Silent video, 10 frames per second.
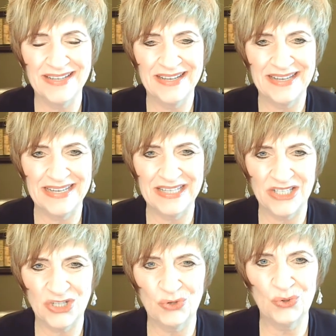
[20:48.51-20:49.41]
in
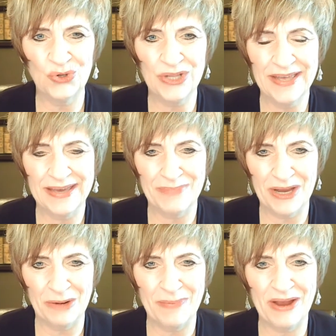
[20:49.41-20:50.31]
school, by
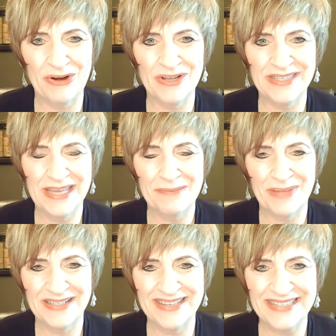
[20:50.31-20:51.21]
our parents, by
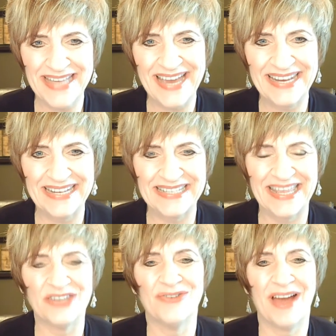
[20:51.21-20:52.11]
society, is that
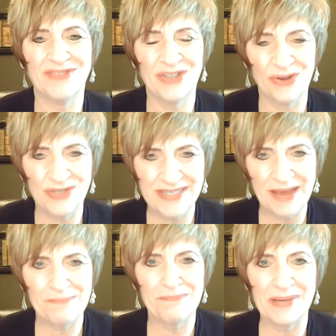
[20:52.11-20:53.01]
you have to go
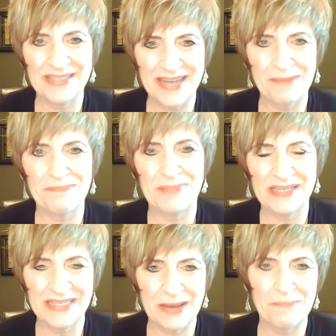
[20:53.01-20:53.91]
step by step by
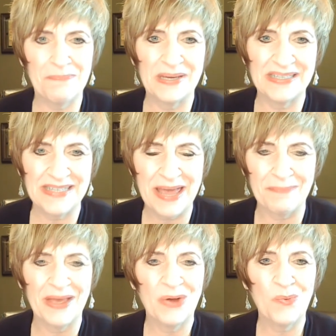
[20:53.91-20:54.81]
step by
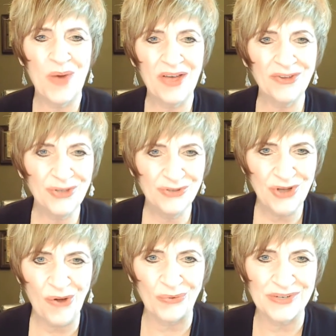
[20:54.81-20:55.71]
step. Well, you
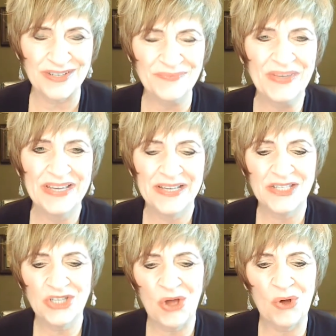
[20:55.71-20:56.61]
don't.
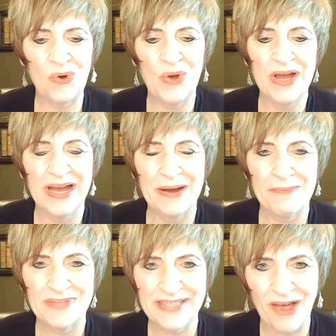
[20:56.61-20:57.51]
So
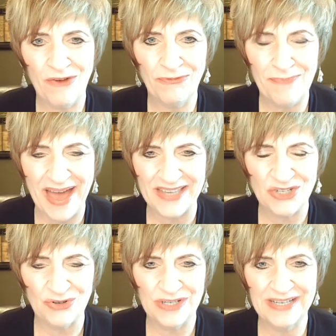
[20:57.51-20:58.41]

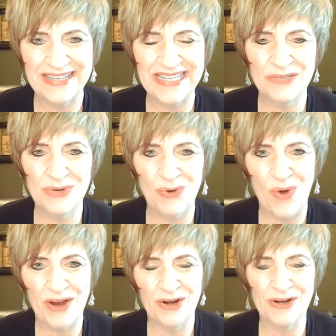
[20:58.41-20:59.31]
self-mastery is
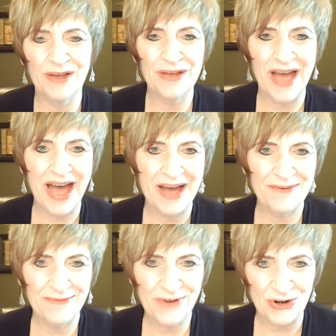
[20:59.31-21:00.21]
required
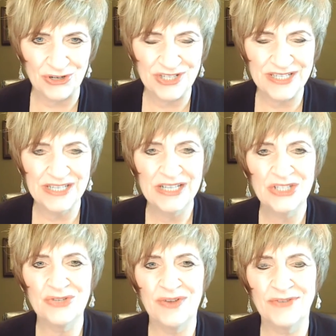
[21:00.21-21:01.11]
first.
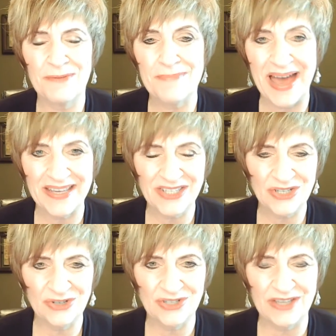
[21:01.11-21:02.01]
So you have to master
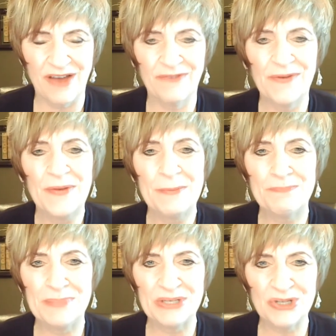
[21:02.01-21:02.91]
yourself,
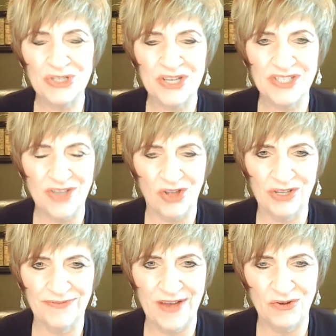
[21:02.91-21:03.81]
build a
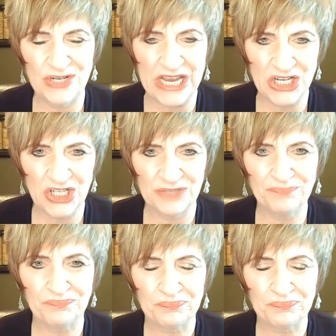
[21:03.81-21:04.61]
solid foundation,